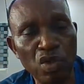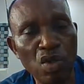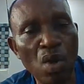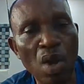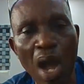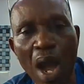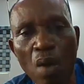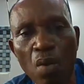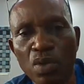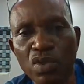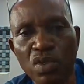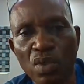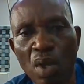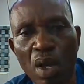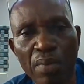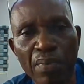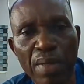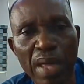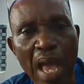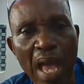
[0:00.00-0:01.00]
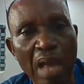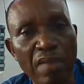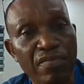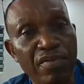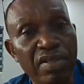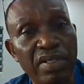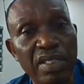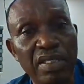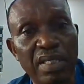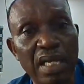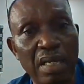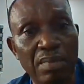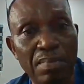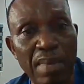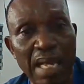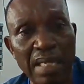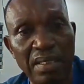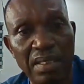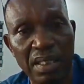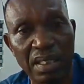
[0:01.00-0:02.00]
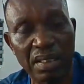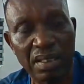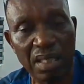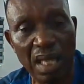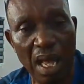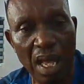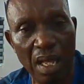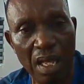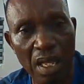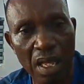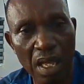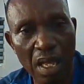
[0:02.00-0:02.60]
no, I was not there, I visited my sister,